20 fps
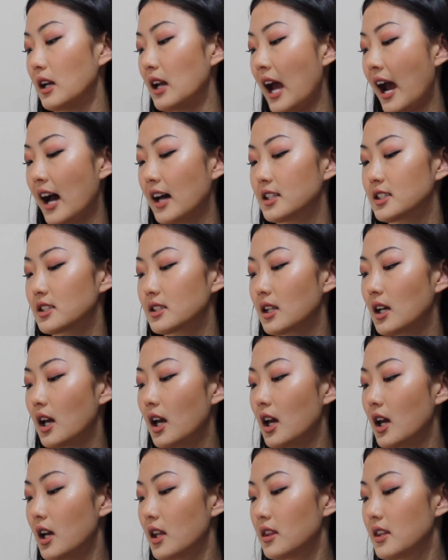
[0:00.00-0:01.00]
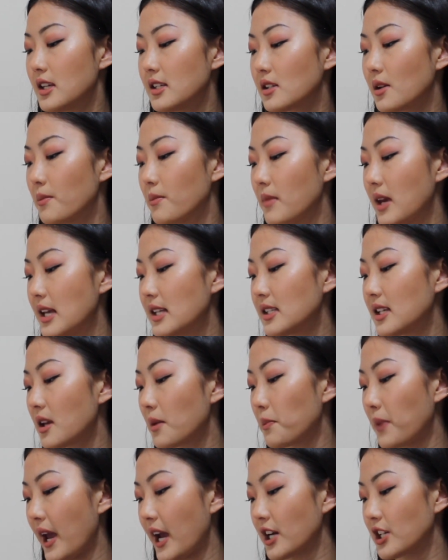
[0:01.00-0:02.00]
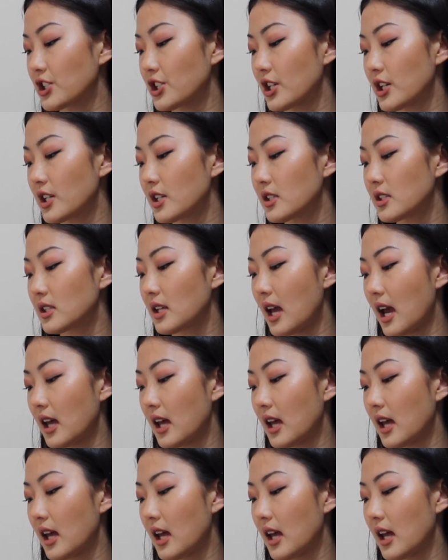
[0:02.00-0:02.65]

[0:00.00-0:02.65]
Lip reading: has these amazing pictures,